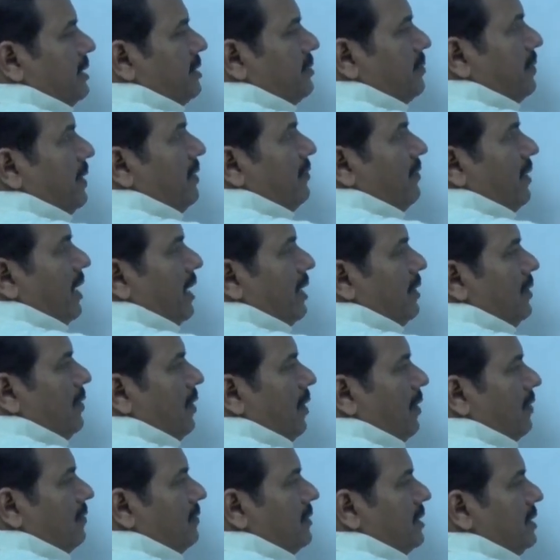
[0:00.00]
decimal value
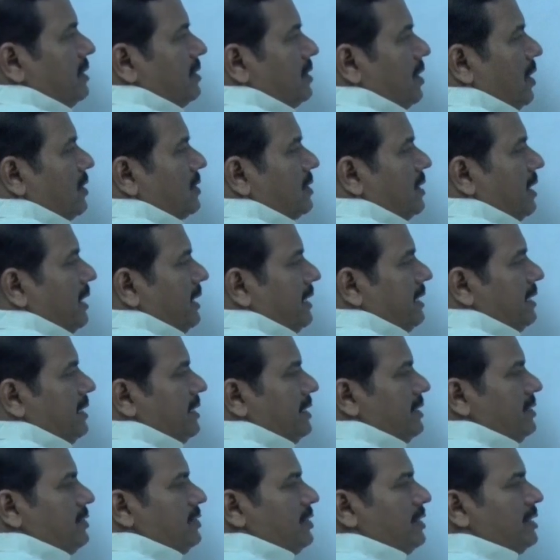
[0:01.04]
of this octal
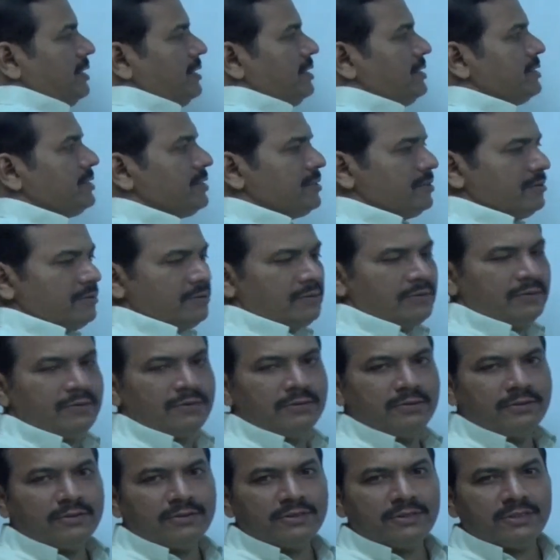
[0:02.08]
integer is
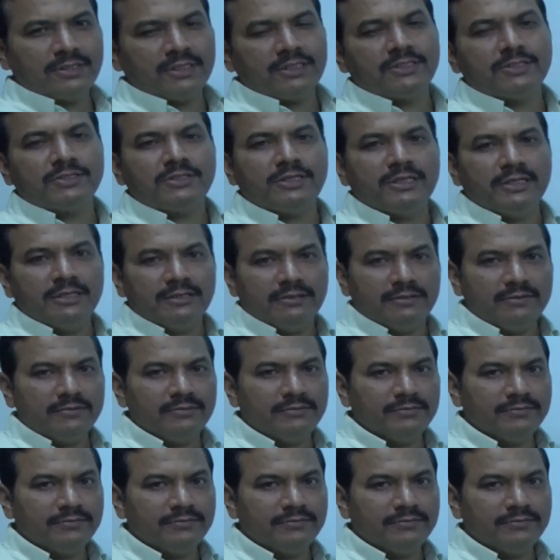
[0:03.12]
16.